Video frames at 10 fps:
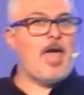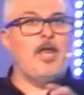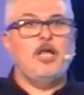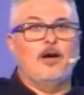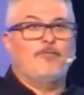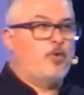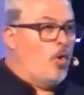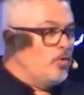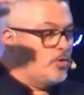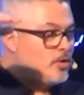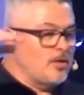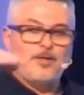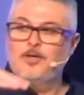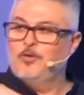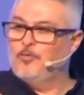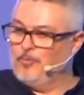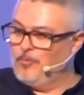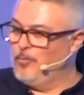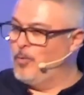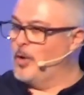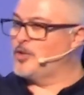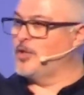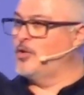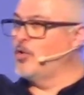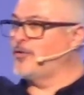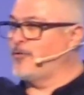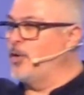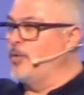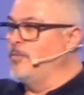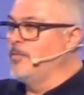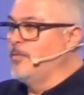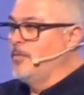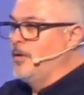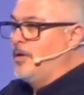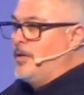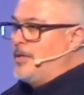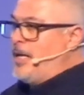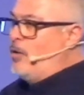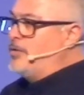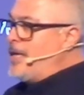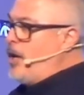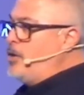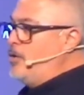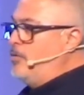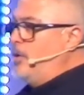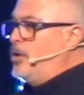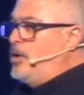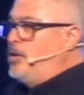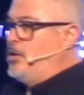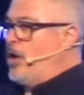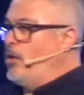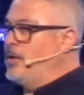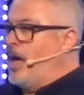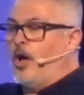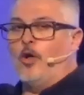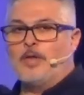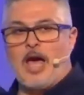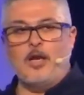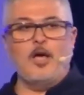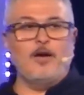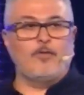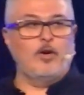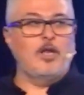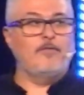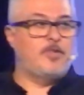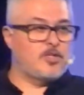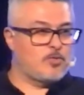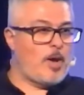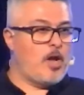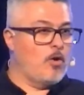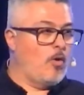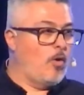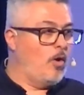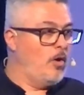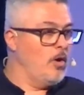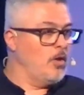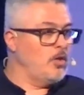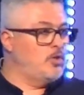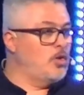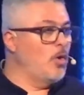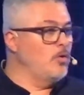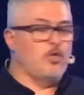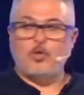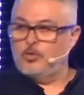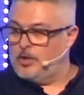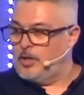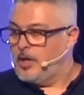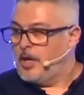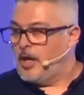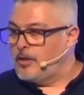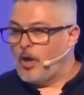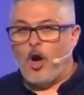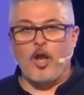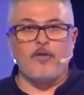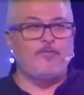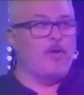any of those works, those fruit. They don't tell you, not love or love this way or don't, you know, all of